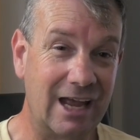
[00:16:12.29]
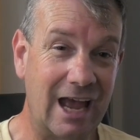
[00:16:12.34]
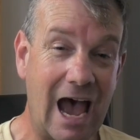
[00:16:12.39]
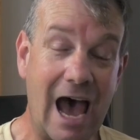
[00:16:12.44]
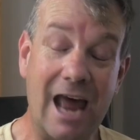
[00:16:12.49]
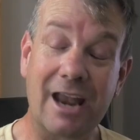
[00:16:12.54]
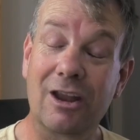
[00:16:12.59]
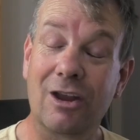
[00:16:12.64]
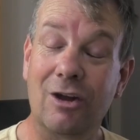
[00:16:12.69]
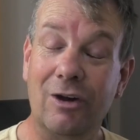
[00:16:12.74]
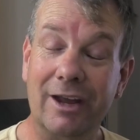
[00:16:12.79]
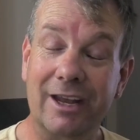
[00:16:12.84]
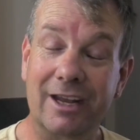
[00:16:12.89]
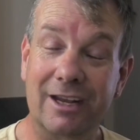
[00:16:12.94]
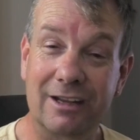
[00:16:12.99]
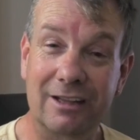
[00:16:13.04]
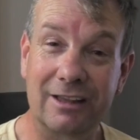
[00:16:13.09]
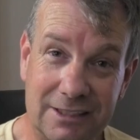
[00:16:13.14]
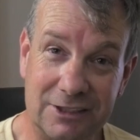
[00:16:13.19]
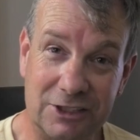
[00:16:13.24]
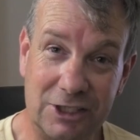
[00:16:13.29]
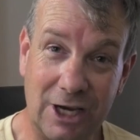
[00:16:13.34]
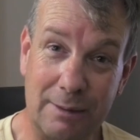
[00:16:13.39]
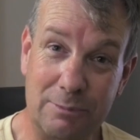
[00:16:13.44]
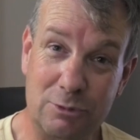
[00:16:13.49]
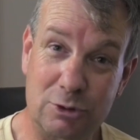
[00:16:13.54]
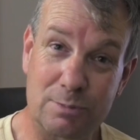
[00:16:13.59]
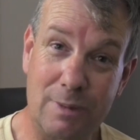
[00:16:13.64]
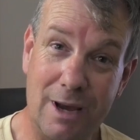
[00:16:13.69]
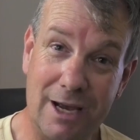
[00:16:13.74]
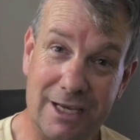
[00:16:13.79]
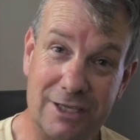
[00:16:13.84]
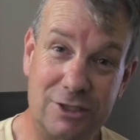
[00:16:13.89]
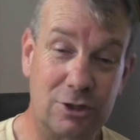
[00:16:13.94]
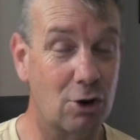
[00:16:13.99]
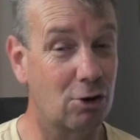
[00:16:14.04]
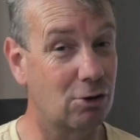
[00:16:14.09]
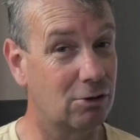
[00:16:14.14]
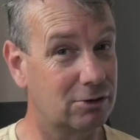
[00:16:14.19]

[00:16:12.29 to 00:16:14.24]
unlike James May's